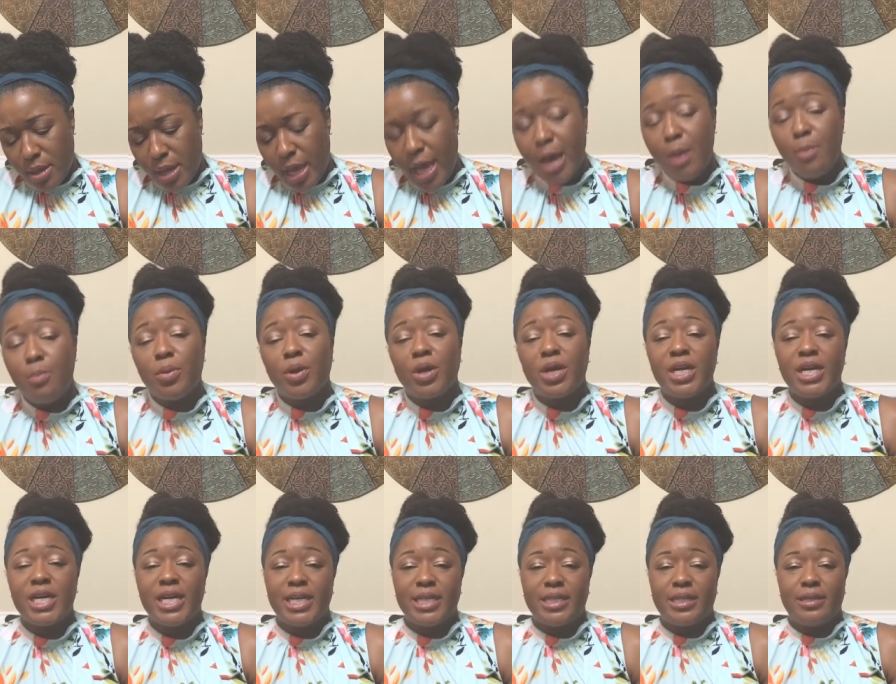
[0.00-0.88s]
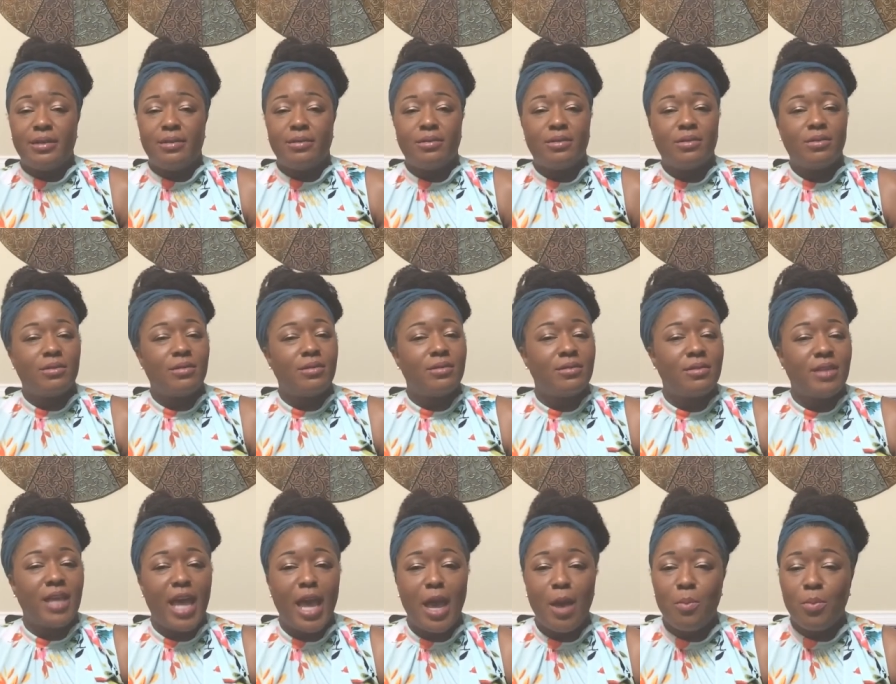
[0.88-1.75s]
Amber Honey.
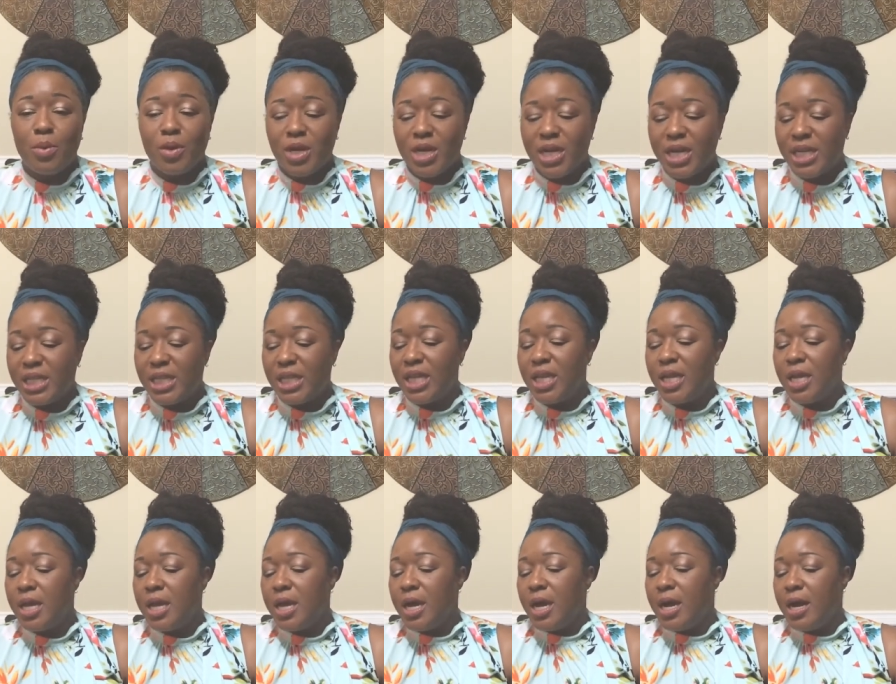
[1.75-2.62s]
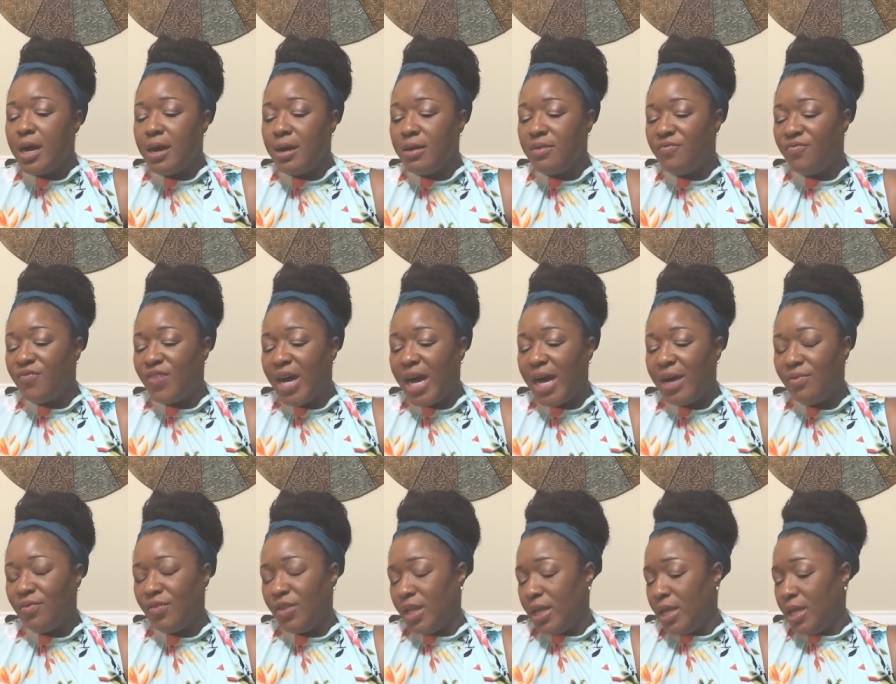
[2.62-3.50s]
Amber Honey. Um,
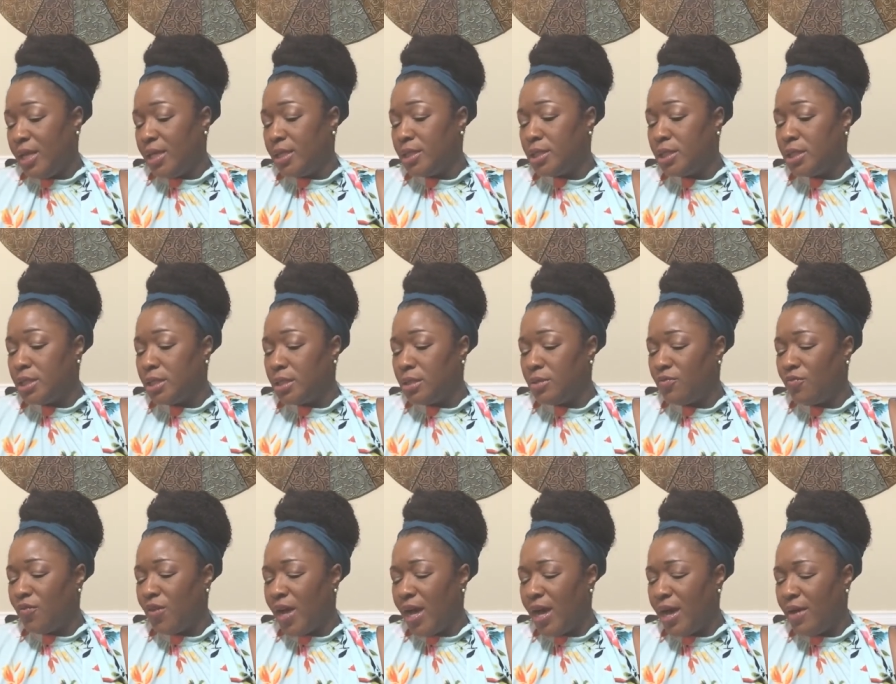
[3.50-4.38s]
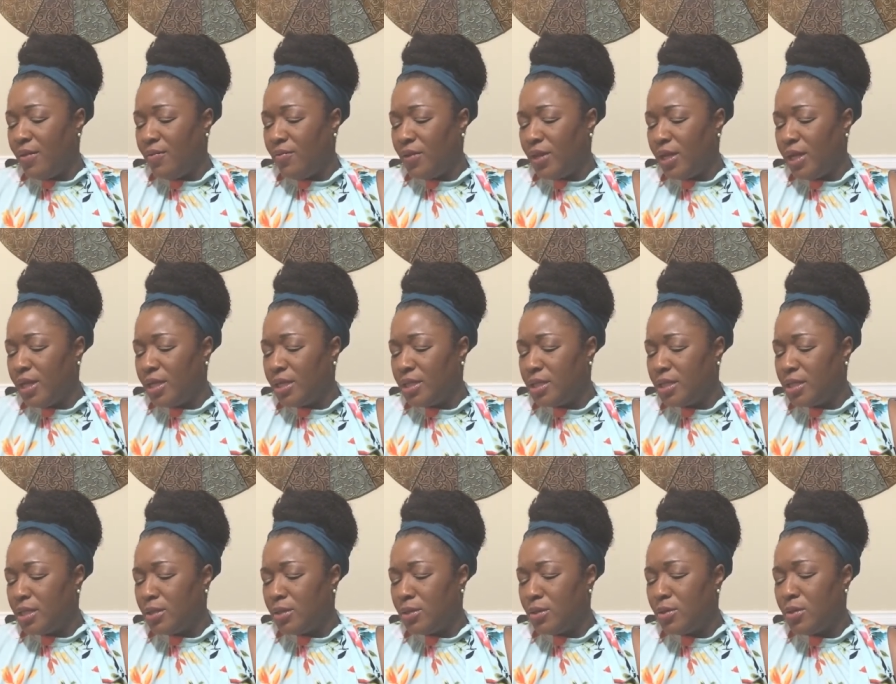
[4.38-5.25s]
five in two, five in
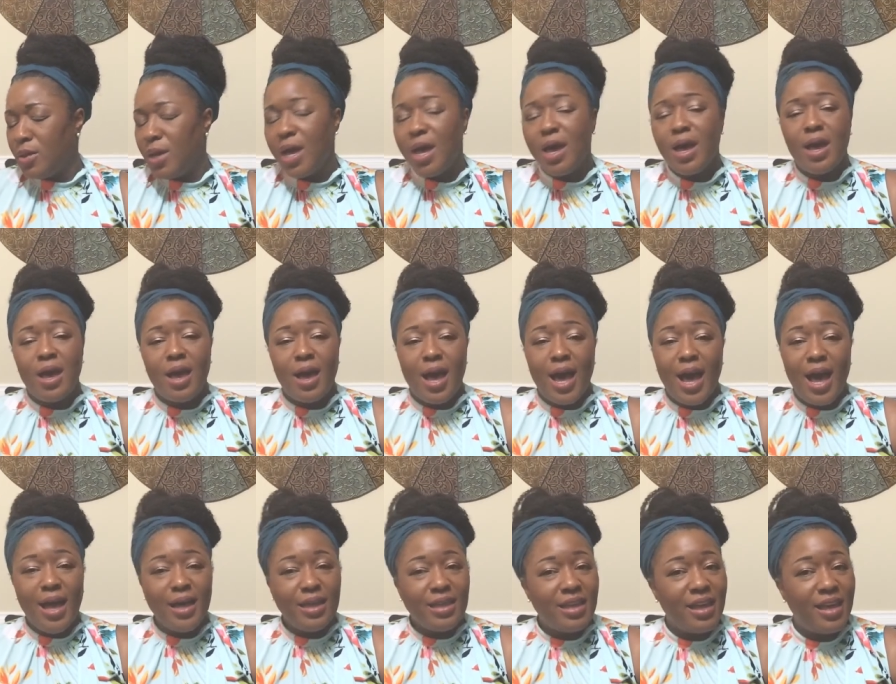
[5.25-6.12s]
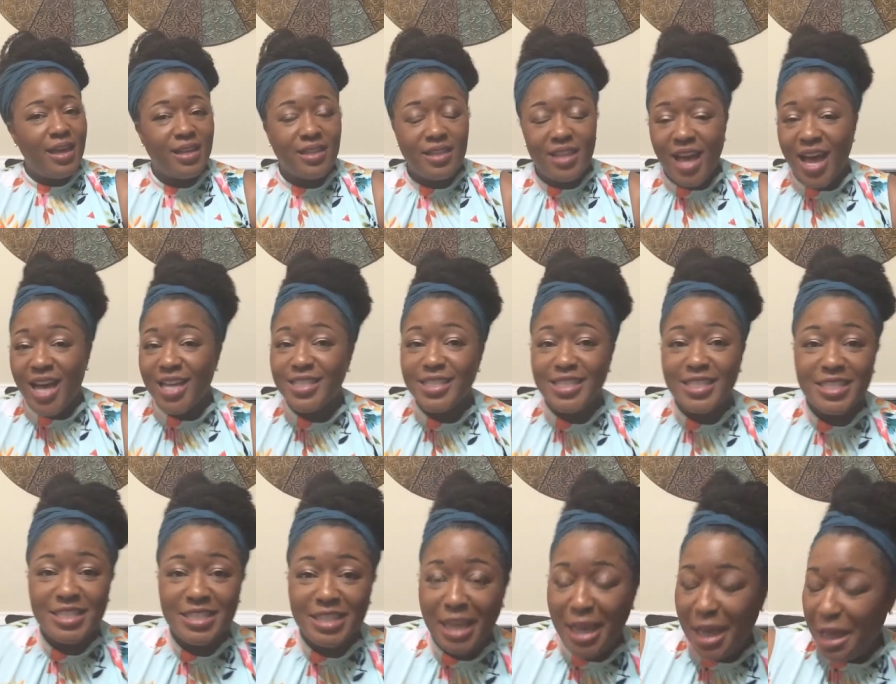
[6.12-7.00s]
two. I cannot
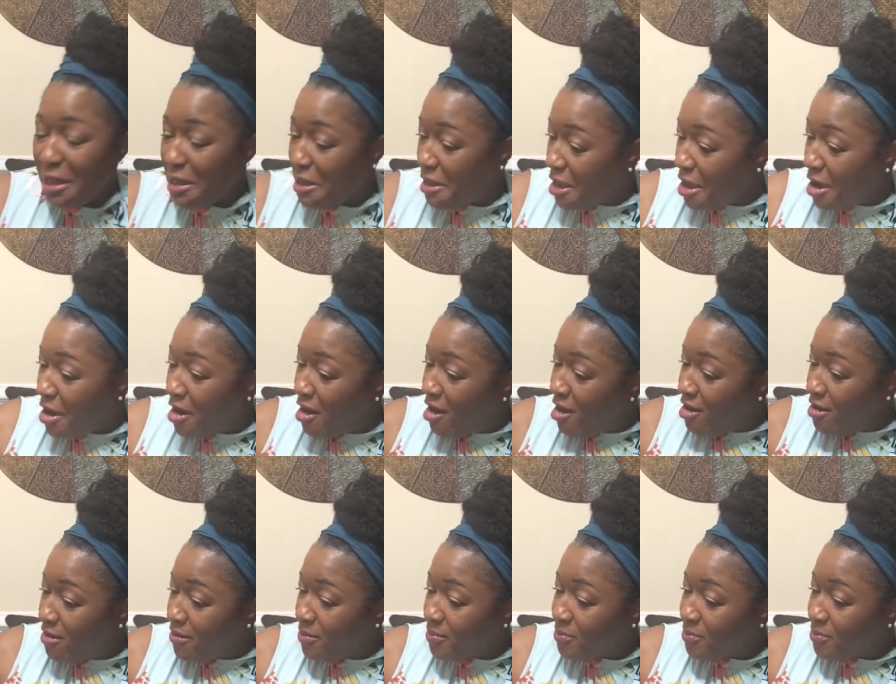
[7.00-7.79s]
see y'all.